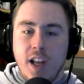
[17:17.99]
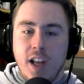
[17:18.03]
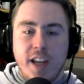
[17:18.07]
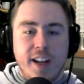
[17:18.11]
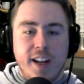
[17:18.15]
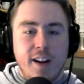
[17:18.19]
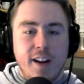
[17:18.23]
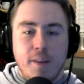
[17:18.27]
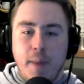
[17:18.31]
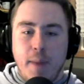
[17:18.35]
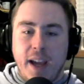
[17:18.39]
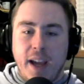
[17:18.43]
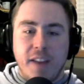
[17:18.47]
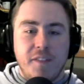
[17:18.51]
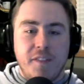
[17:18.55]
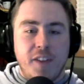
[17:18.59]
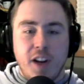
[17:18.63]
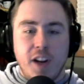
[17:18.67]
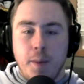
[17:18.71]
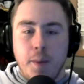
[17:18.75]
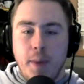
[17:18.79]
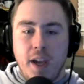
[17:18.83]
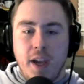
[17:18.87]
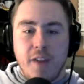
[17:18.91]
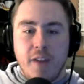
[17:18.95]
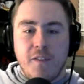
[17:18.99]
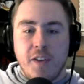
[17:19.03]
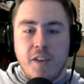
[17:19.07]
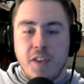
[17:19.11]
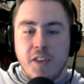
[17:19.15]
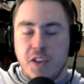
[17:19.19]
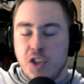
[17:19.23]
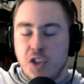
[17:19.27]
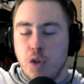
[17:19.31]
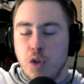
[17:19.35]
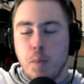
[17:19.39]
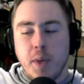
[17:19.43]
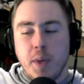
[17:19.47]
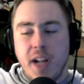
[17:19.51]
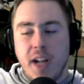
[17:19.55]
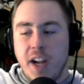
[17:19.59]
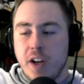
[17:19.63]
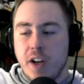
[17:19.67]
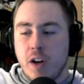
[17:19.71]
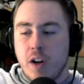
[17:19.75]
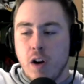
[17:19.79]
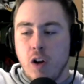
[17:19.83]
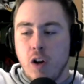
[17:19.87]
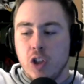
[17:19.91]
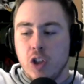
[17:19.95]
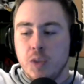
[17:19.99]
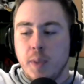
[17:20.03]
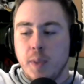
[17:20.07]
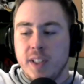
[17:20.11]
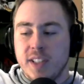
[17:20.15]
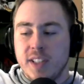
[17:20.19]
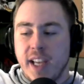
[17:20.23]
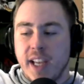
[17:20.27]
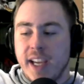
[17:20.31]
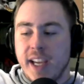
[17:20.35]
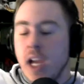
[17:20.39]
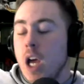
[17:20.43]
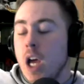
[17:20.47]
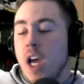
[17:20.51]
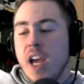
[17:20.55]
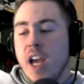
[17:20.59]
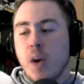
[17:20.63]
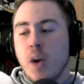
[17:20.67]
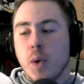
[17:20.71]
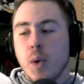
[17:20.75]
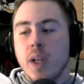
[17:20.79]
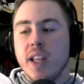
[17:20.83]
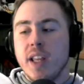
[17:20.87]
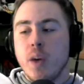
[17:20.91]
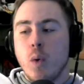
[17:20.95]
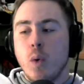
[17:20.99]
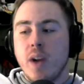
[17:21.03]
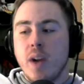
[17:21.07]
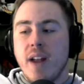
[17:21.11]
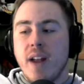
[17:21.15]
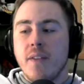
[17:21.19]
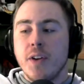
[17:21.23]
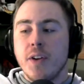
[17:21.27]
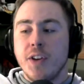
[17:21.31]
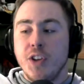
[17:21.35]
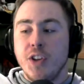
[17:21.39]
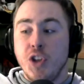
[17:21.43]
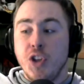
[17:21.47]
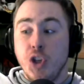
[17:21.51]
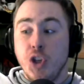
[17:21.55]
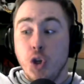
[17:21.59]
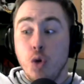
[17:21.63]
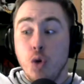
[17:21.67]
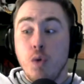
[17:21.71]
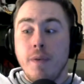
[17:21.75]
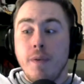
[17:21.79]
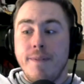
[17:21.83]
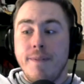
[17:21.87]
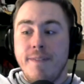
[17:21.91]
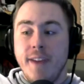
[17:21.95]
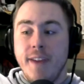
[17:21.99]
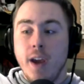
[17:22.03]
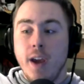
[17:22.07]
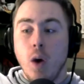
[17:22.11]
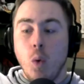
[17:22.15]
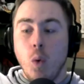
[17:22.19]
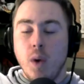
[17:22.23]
you're making fun of me for the supinated curls, but it's like really whatever you feel,